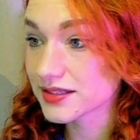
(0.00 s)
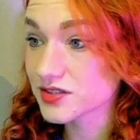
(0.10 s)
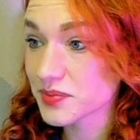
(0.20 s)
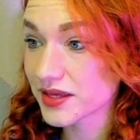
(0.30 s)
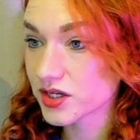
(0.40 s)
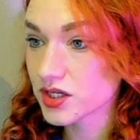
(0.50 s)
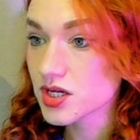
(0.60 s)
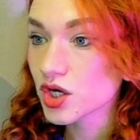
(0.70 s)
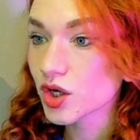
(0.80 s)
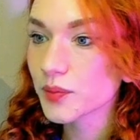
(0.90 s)
it is
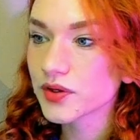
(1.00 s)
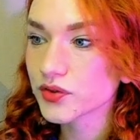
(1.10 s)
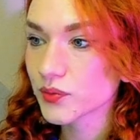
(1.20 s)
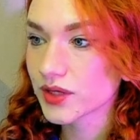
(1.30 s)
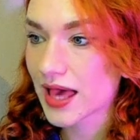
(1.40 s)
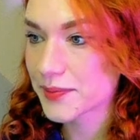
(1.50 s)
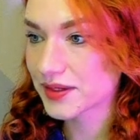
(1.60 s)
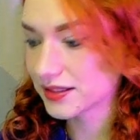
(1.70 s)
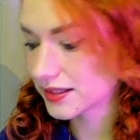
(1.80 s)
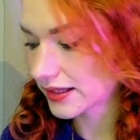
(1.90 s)
better compared to what
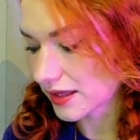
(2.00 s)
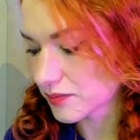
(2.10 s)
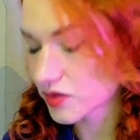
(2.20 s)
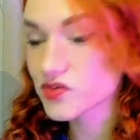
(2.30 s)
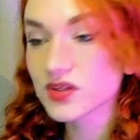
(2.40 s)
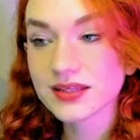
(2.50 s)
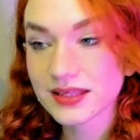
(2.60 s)
happened in the game. Because